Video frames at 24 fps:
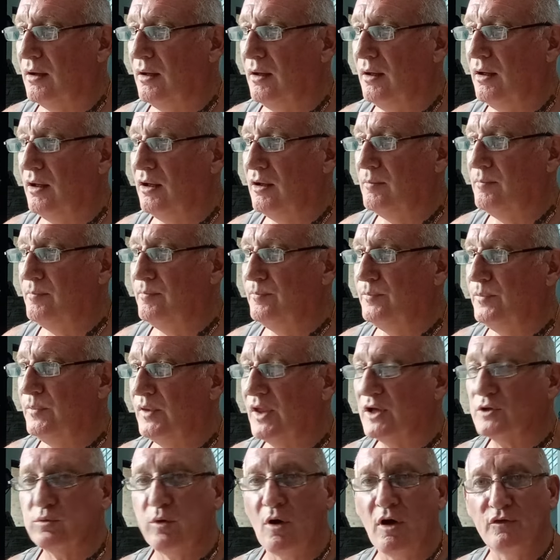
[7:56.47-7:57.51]

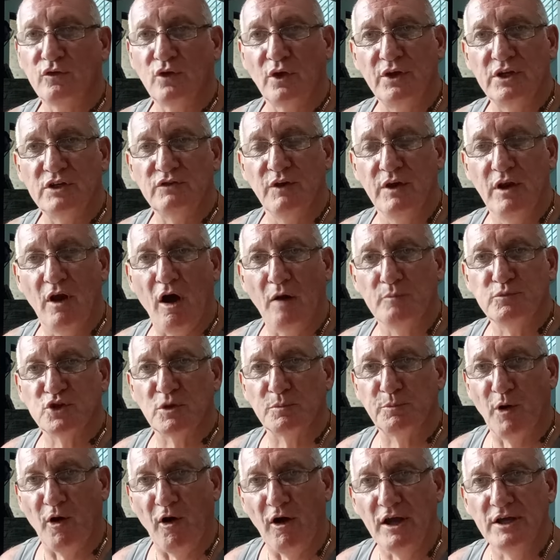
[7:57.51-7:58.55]
That's why I've done this video. I'm
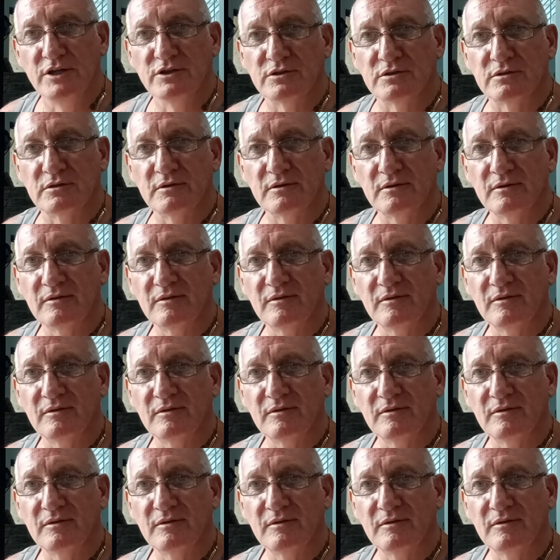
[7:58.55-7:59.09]
surprised.